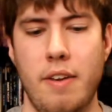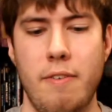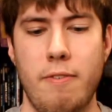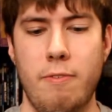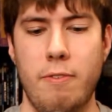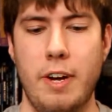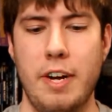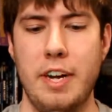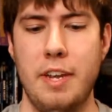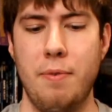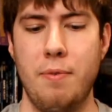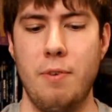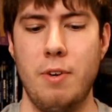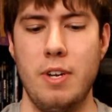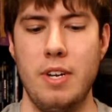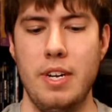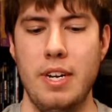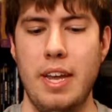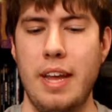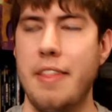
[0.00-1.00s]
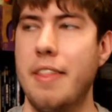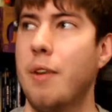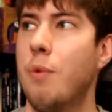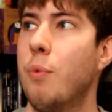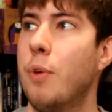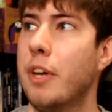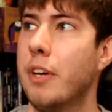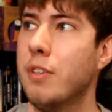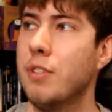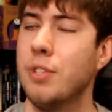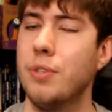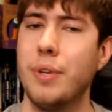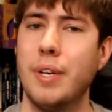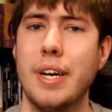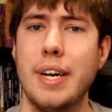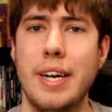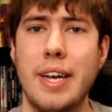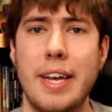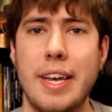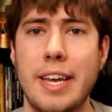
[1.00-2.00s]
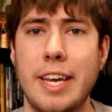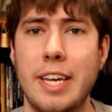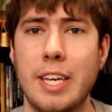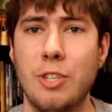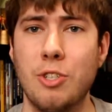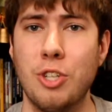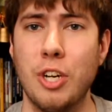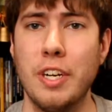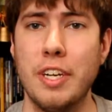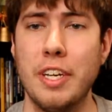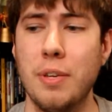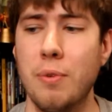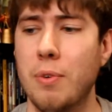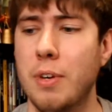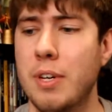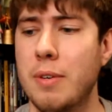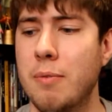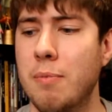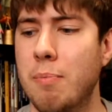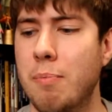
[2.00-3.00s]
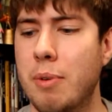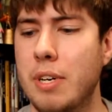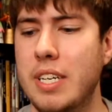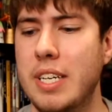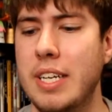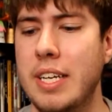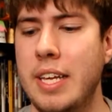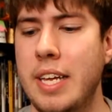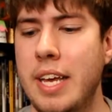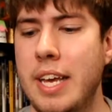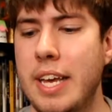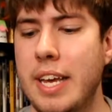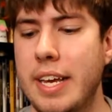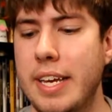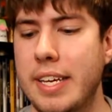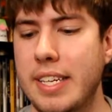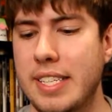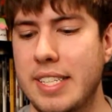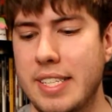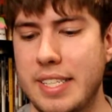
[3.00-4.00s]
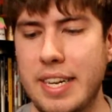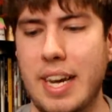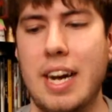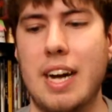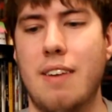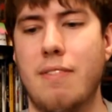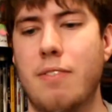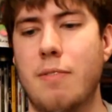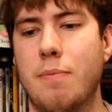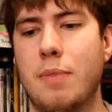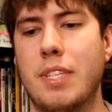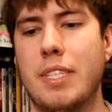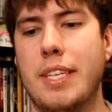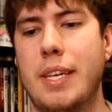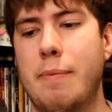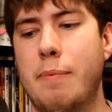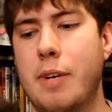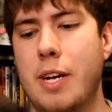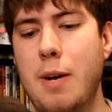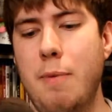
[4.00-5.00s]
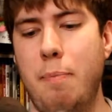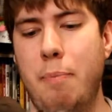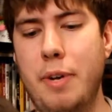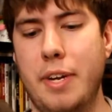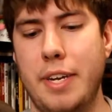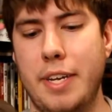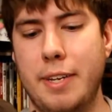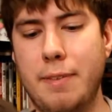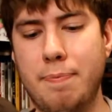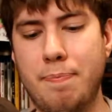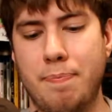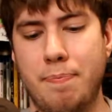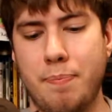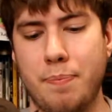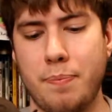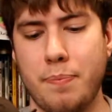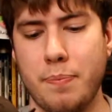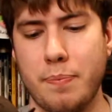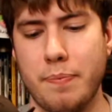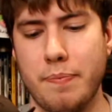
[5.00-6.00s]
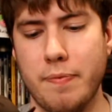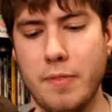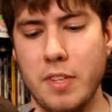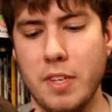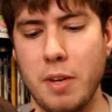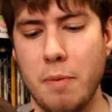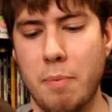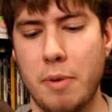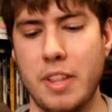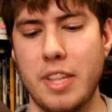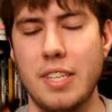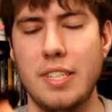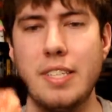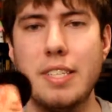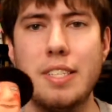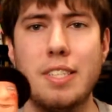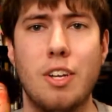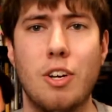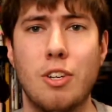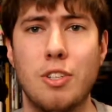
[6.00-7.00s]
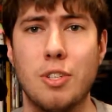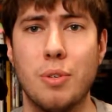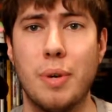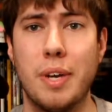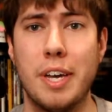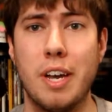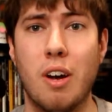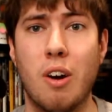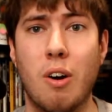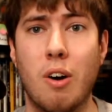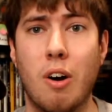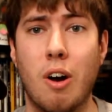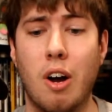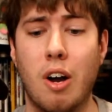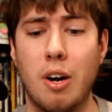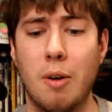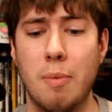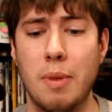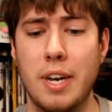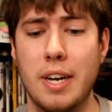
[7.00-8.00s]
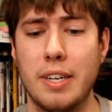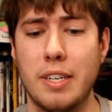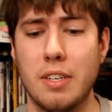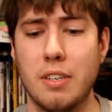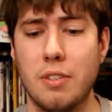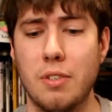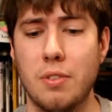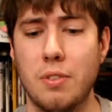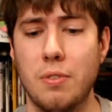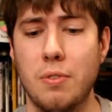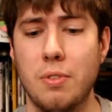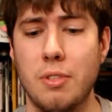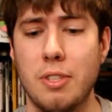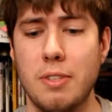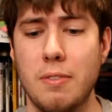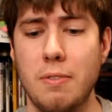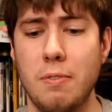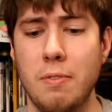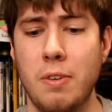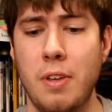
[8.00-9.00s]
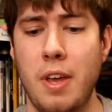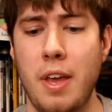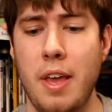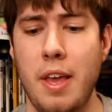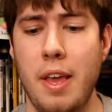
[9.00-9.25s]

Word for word: Freddy one, and then we also got a Chucky one, but it is not from the same company. But this is also a Horror Block exclusive,